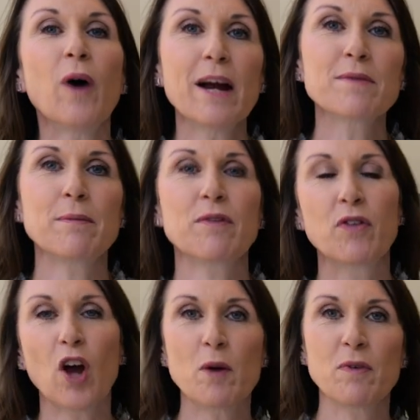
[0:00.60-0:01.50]
I'm Debbie
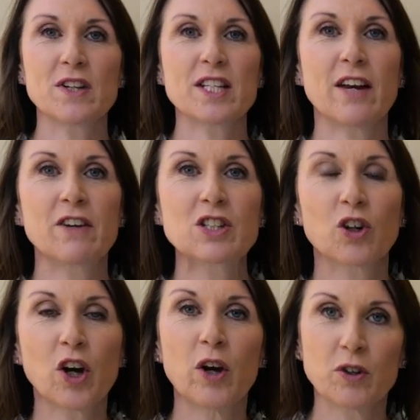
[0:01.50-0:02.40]
from
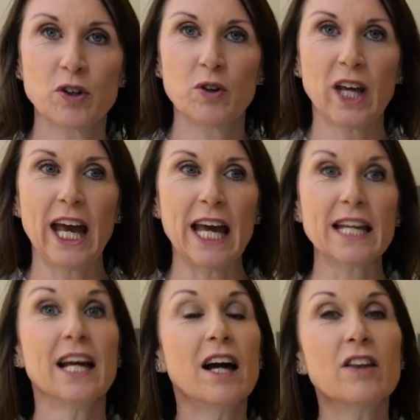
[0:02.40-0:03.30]
thehomeofinteriors.co.uk,
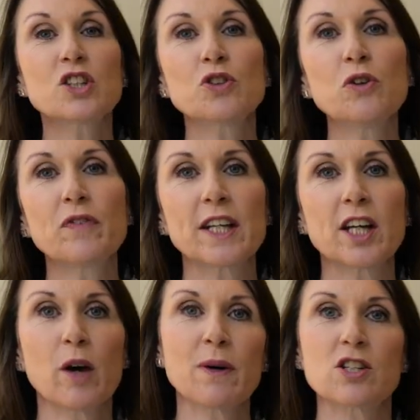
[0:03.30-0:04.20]
and this short
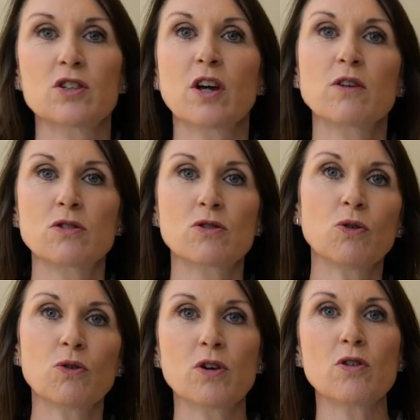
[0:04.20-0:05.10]
video is just going to
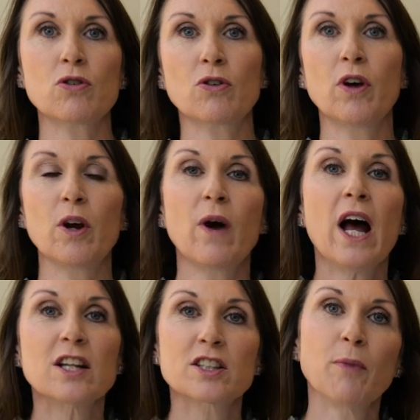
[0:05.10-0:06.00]
talk you through
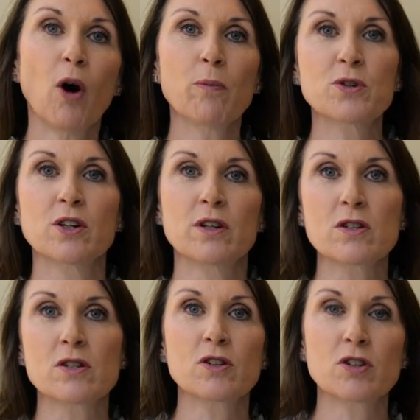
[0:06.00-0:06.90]
some
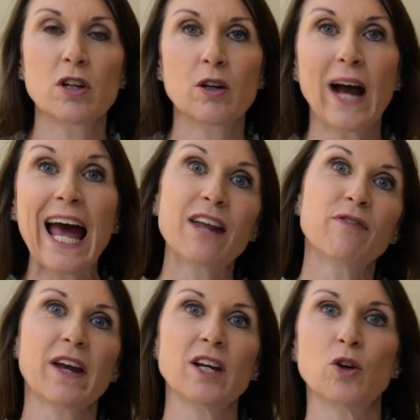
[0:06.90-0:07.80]
options to
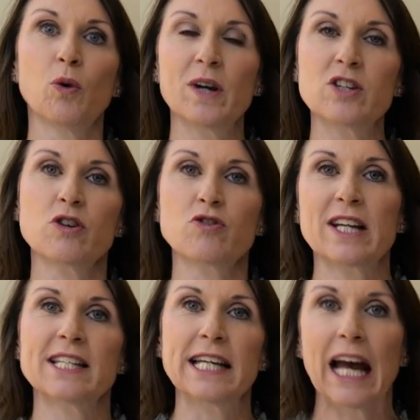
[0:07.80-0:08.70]
elevate your window
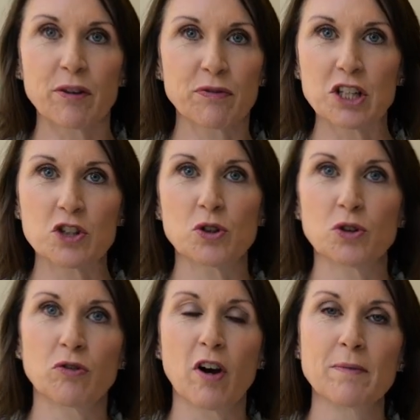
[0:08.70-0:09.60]
dressing and finish to
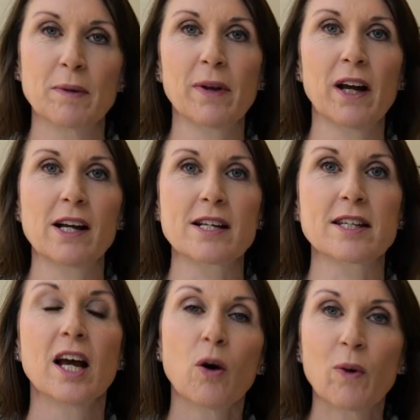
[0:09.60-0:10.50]
your Roman
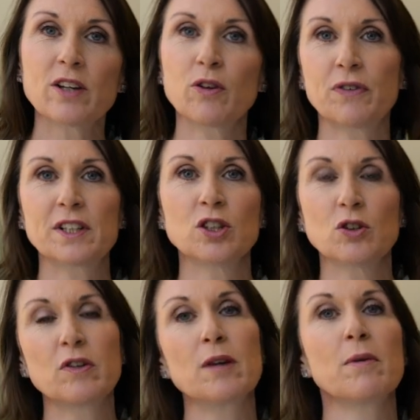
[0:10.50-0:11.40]
blinds when you're fitting
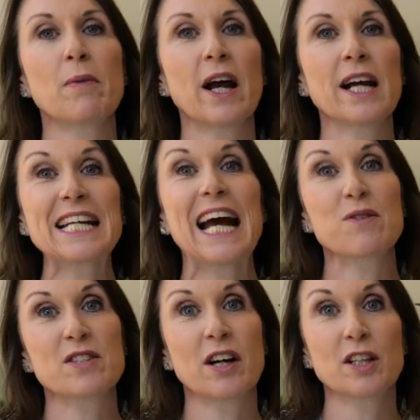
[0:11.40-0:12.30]
your Roman blind
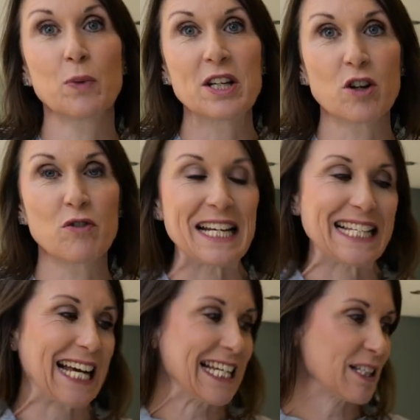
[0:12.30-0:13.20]
outside a window
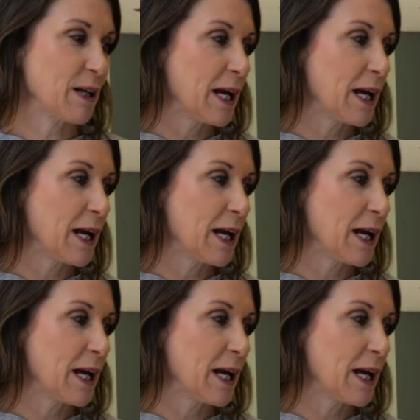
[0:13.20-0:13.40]
recess.